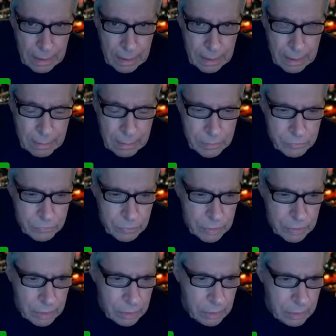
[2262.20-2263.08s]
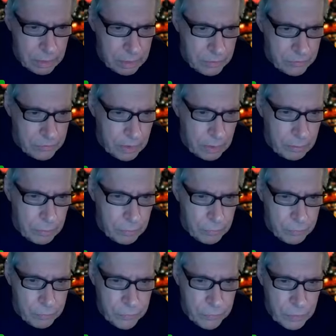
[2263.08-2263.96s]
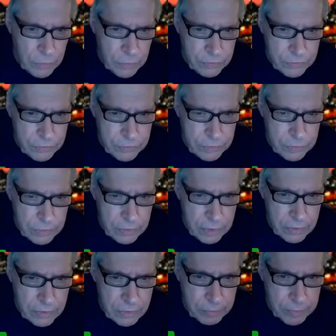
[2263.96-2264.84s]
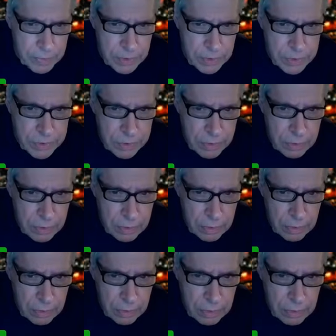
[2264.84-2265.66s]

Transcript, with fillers: And it was written on December 1st. There's a picture.